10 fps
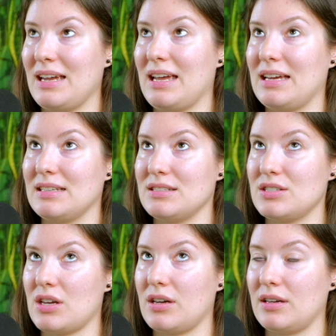And
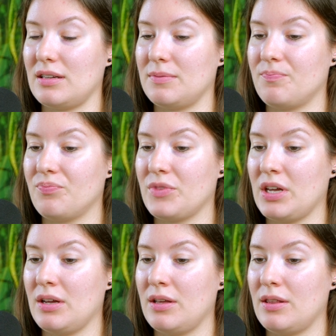
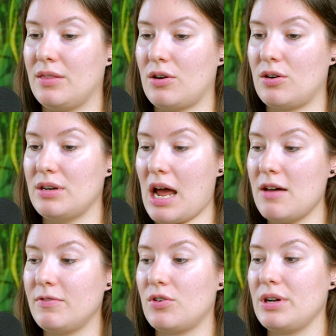they're
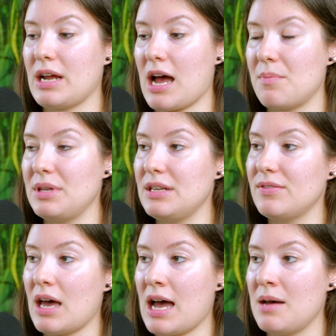not very common in
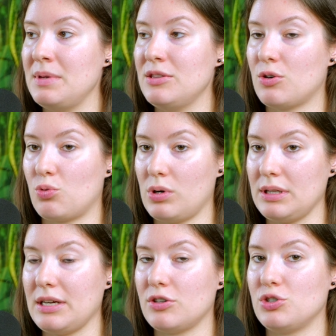the hobby. They're
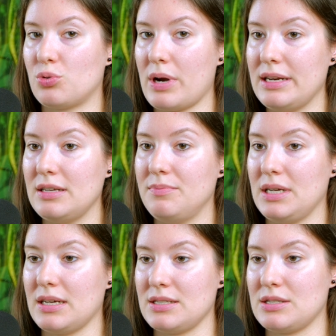really underrated
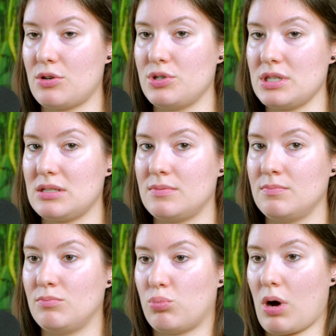because they're just
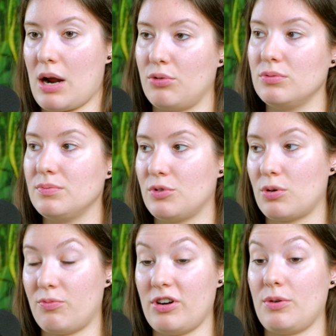brown. They're
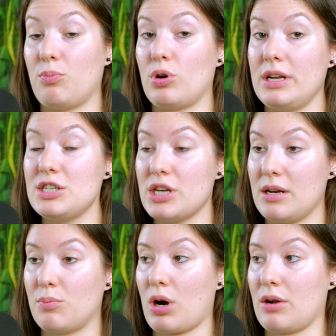a very pretty shade
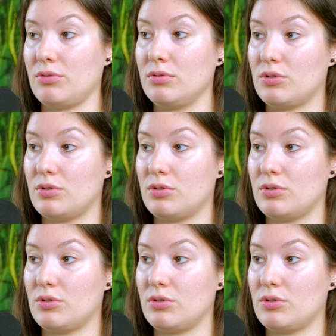of brown.